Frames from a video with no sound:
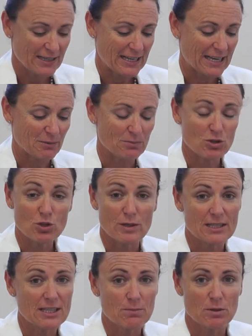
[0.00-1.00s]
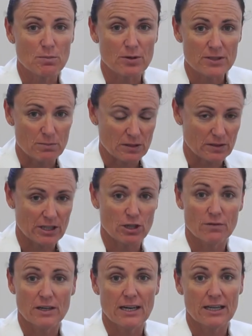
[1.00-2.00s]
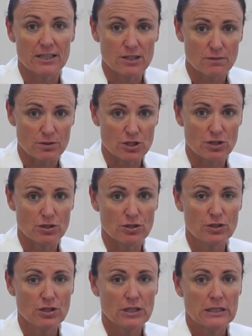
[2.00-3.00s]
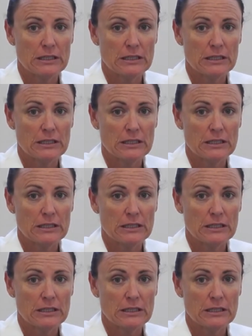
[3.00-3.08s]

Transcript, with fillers: um, to accept the possibility of a negative return.